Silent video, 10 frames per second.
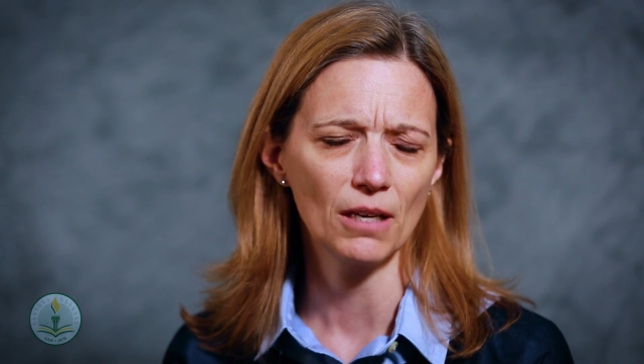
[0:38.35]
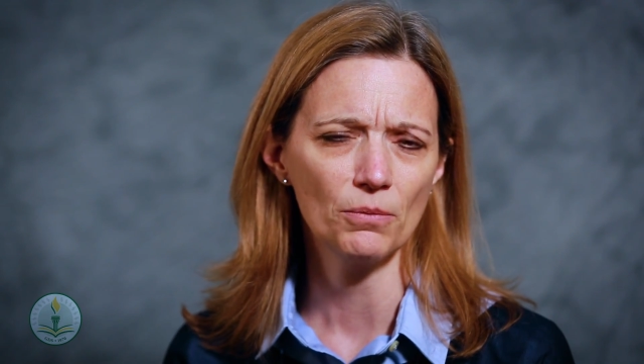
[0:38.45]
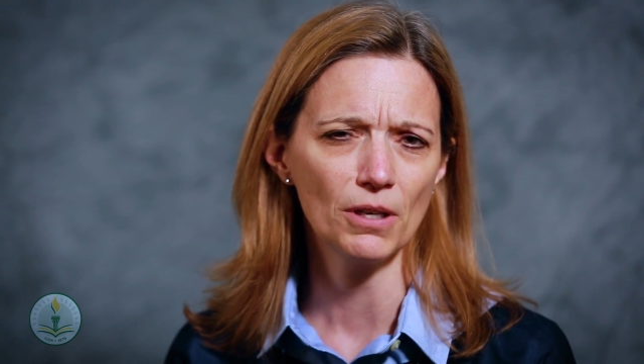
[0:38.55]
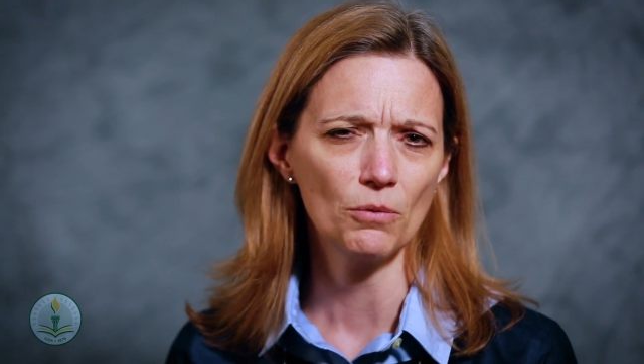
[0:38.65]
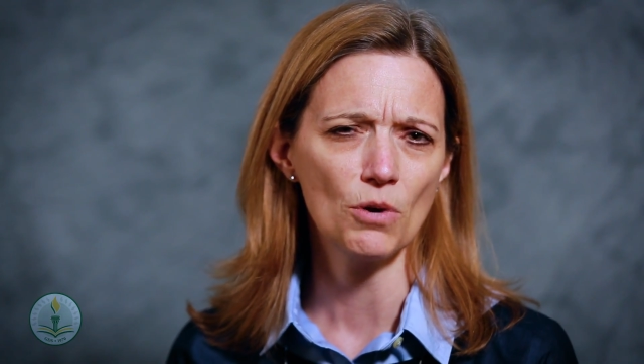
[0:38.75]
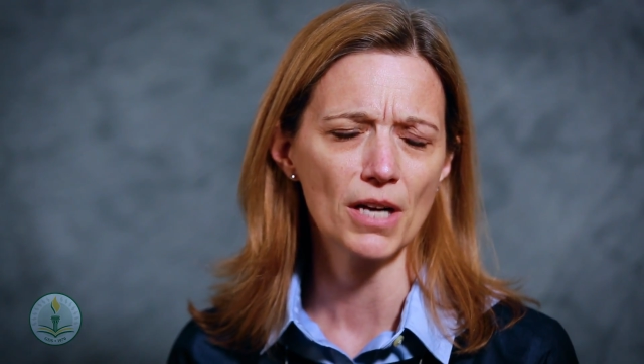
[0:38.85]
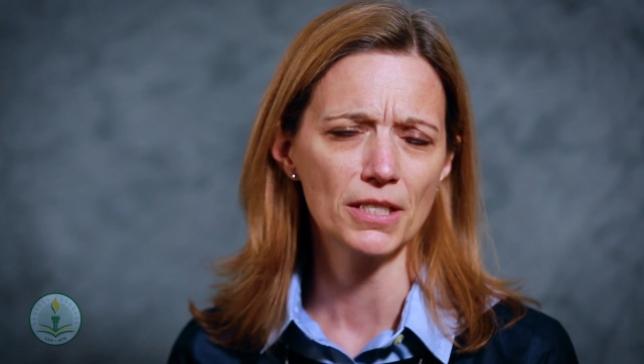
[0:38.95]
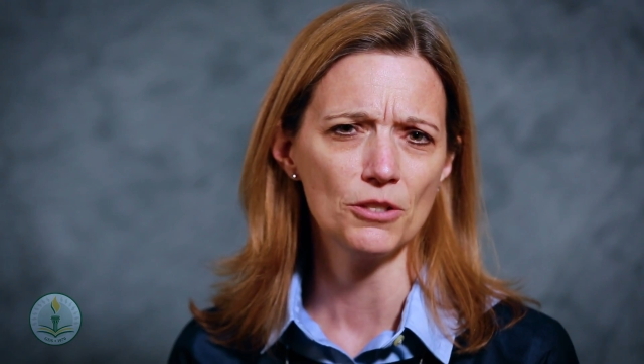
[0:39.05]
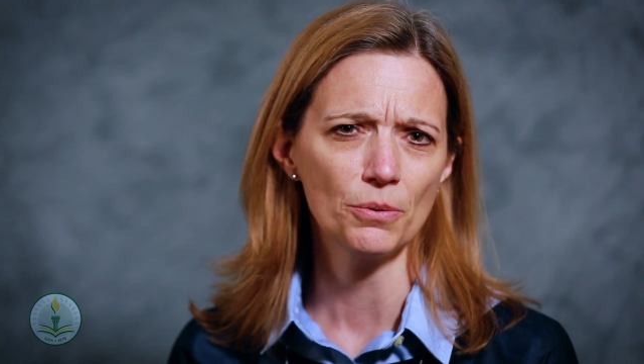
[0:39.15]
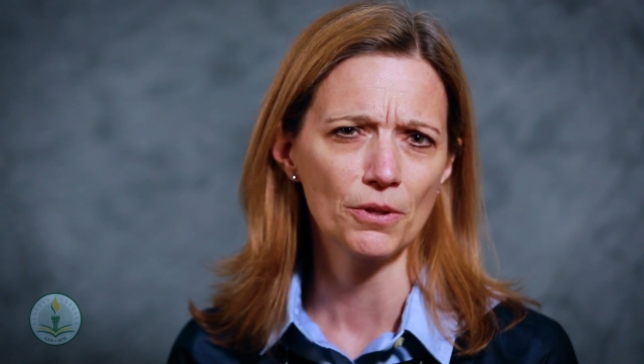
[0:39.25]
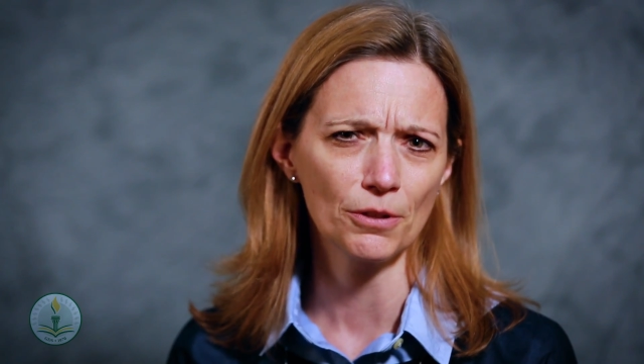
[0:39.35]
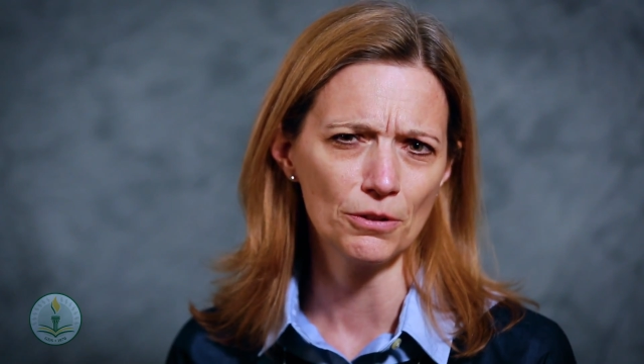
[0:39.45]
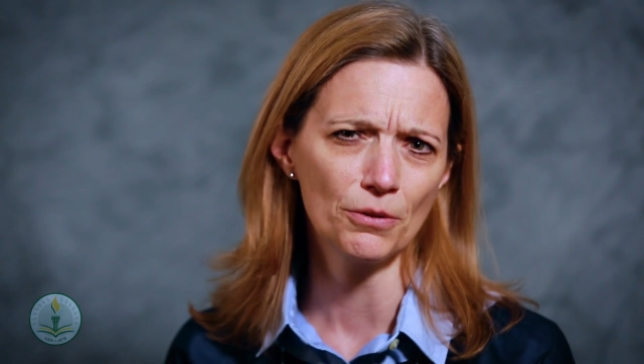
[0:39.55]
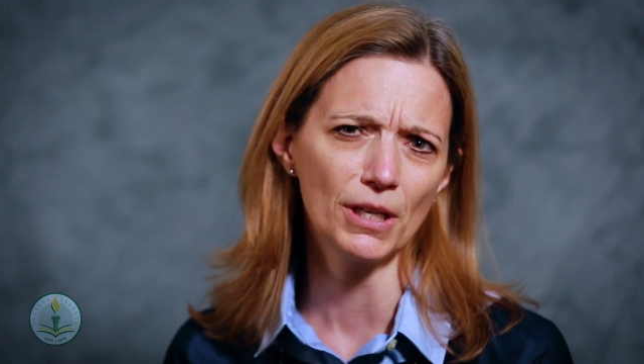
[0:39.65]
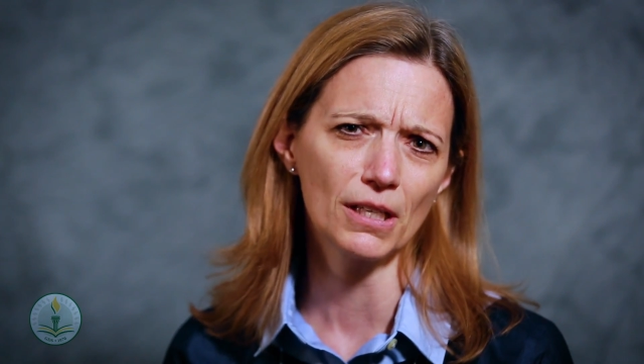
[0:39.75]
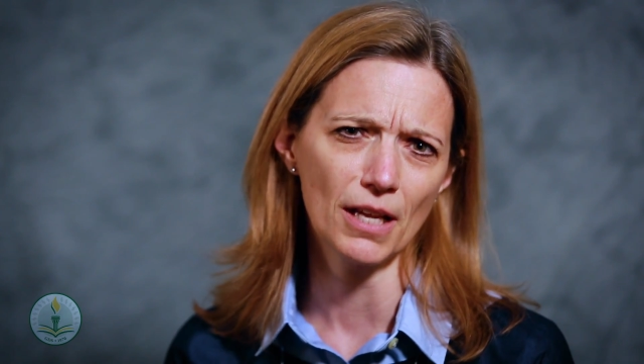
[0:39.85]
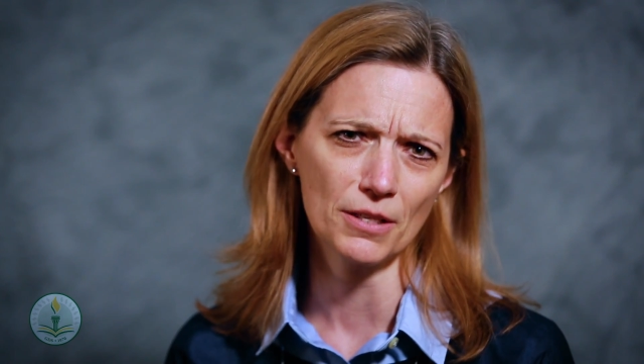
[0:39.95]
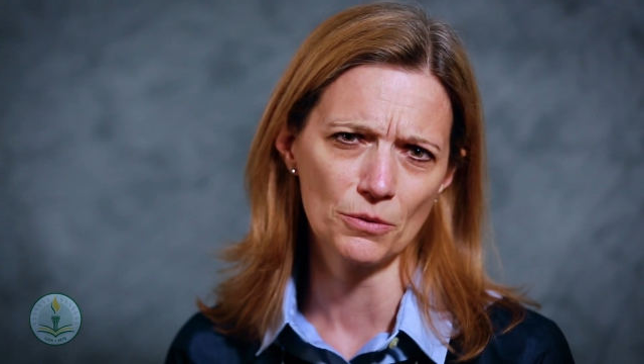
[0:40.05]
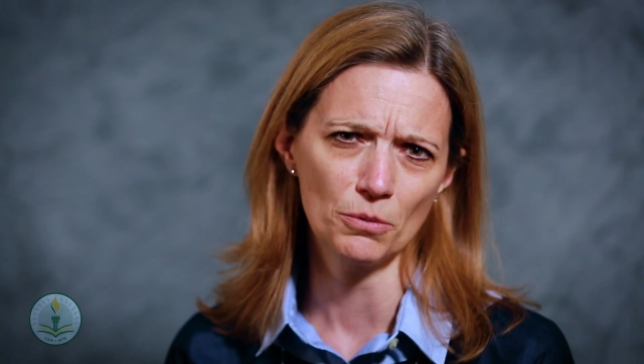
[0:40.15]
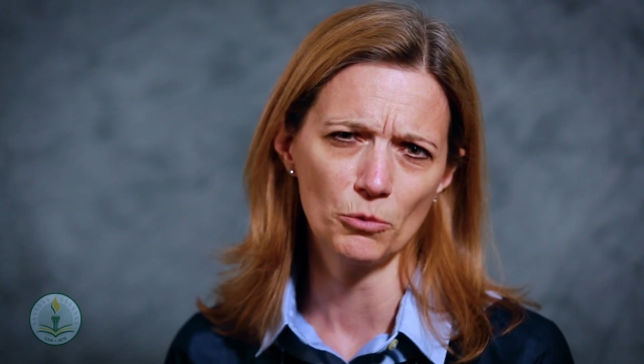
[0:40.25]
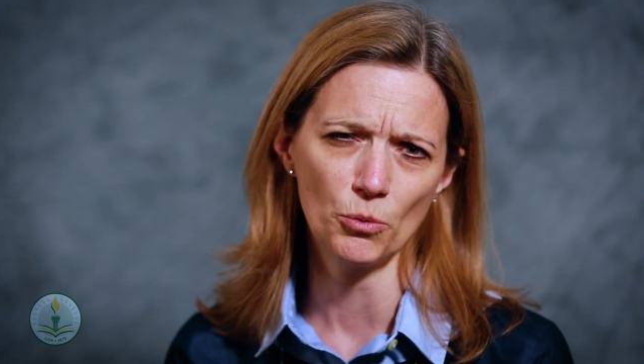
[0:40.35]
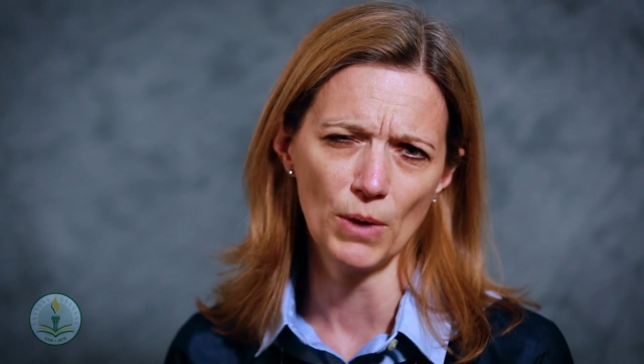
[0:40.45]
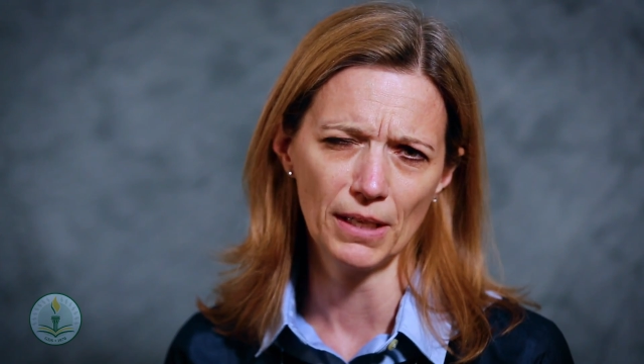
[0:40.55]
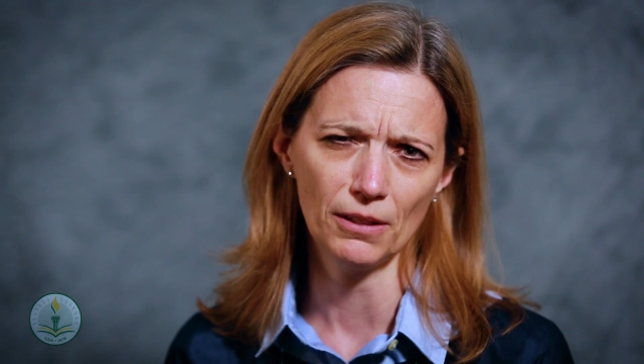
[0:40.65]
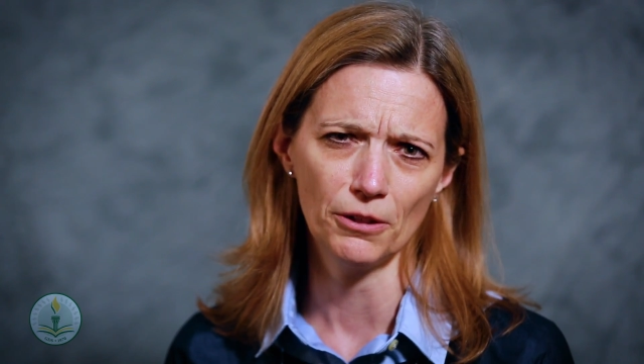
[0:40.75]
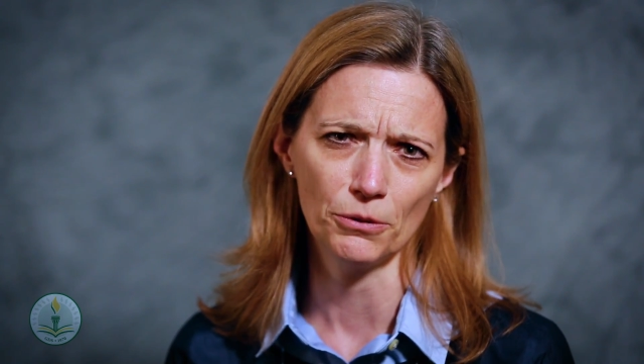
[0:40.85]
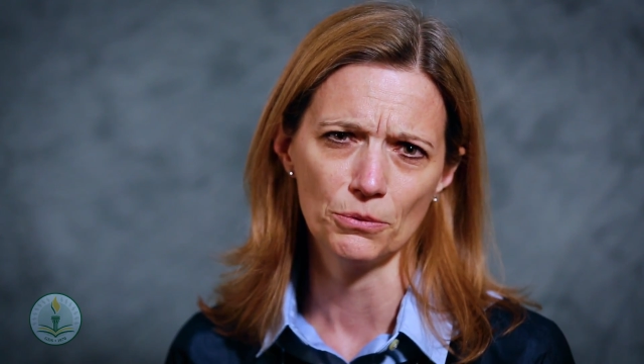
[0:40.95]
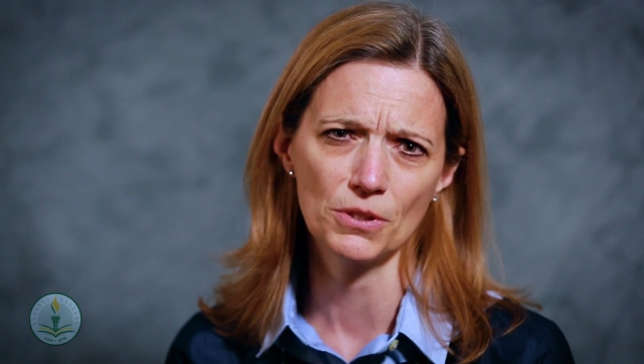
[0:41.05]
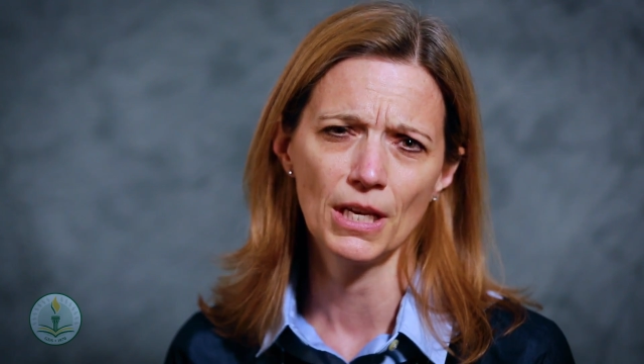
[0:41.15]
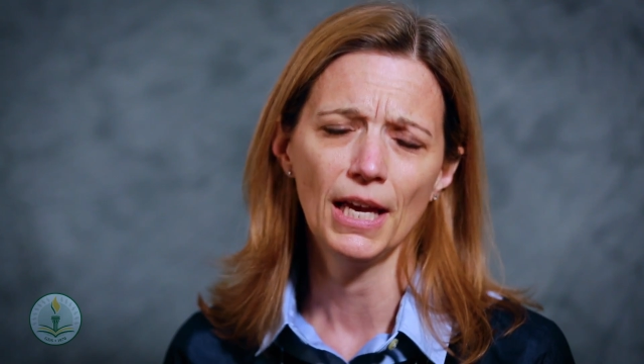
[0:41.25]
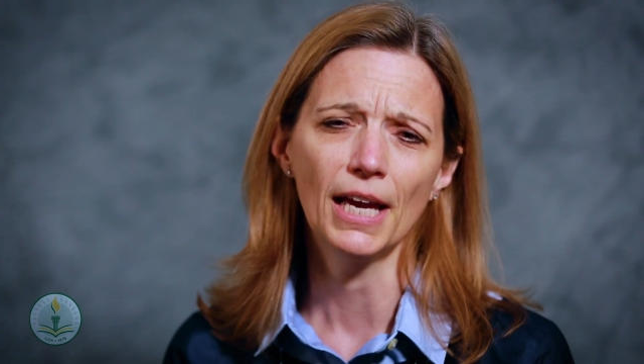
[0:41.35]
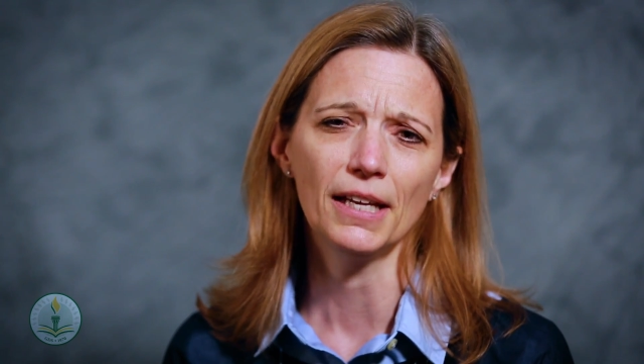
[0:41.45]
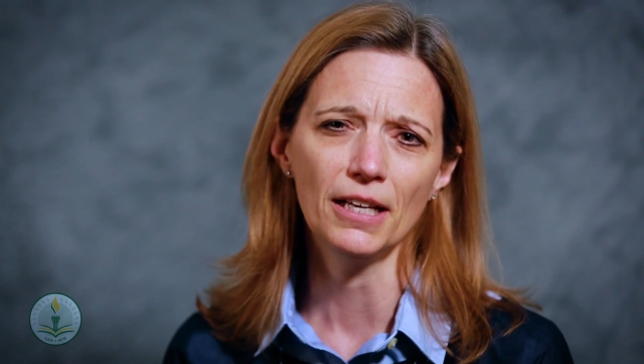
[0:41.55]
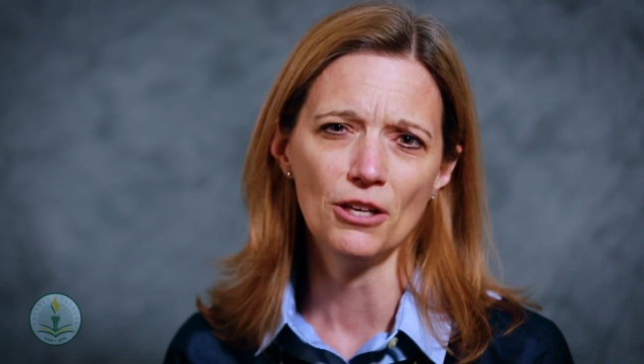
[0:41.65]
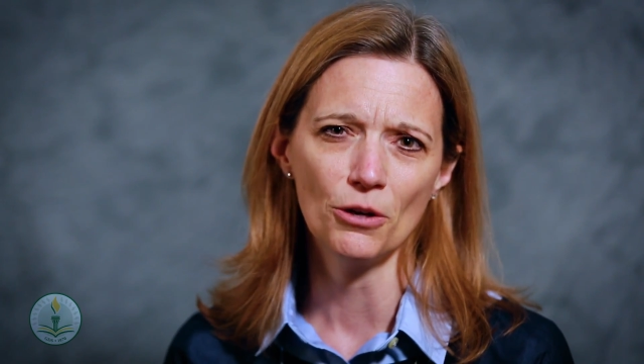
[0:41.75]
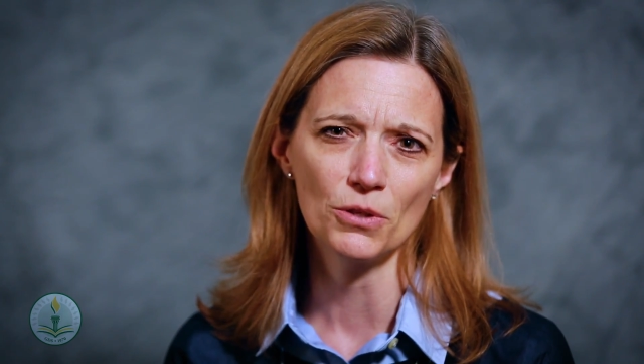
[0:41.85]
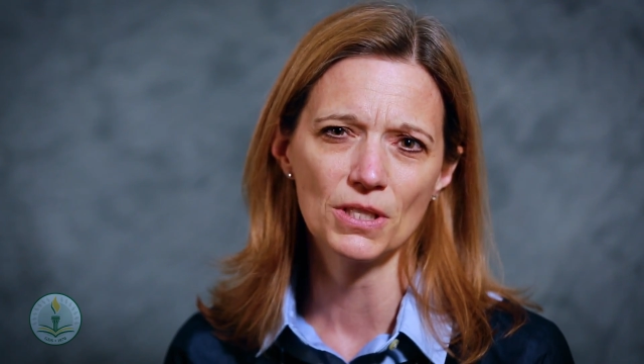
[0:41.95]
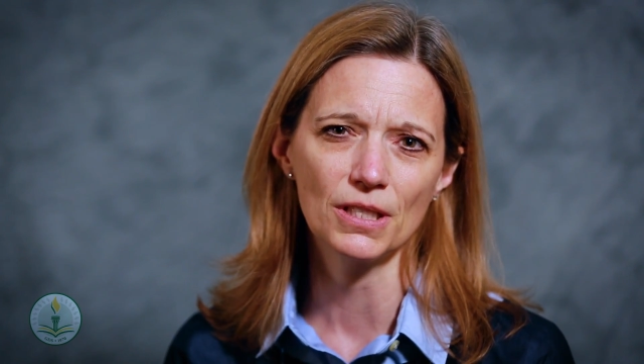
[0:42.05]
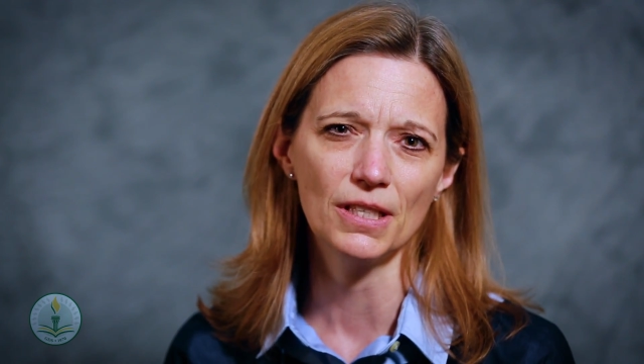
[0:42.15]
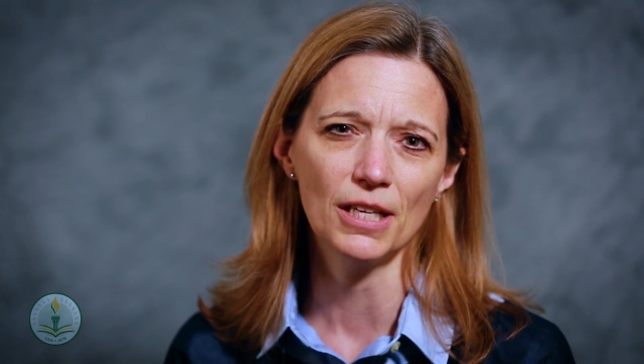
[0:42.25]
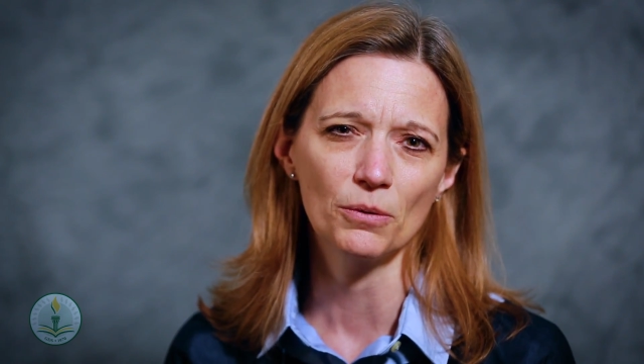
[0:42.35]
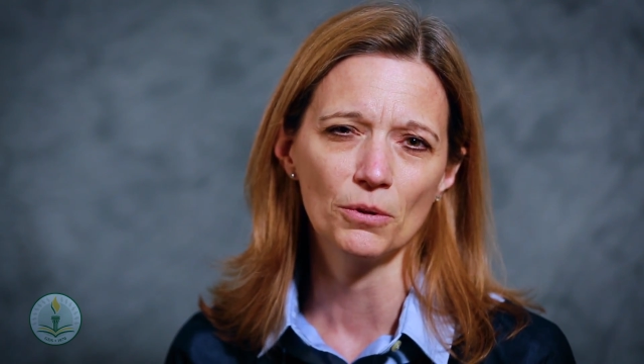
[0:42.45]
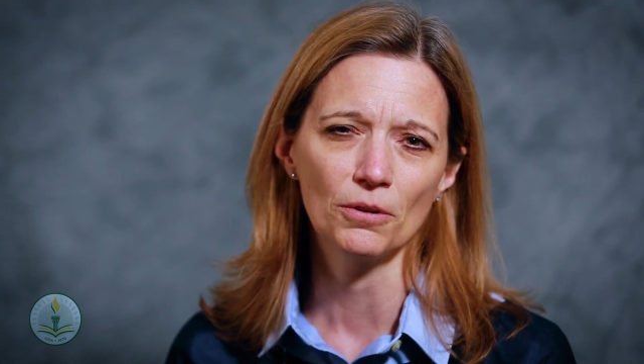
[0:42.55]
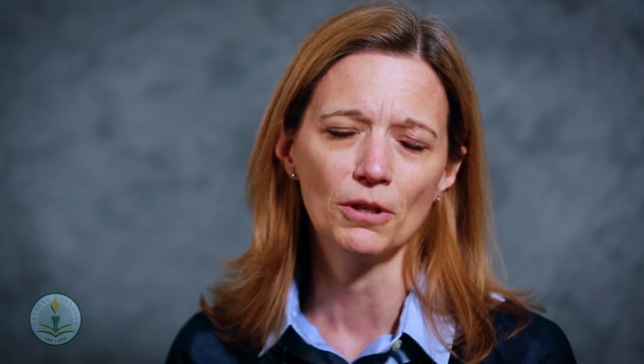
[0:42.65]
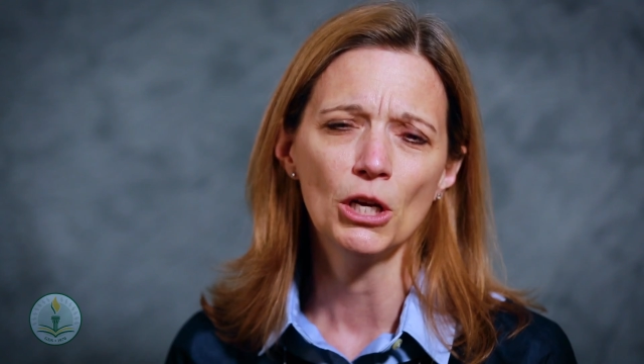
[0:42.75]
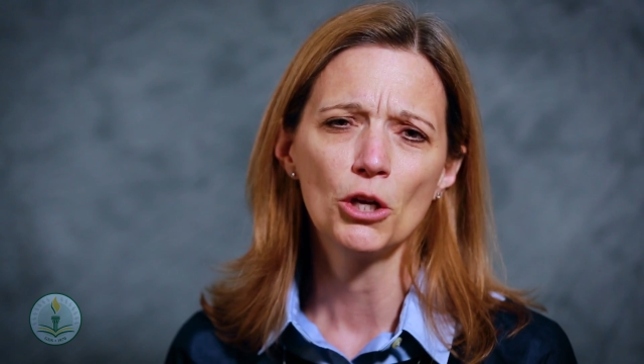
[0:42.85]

I walked into a third grade classroom, Gwen Lowe's, and I noticed that there were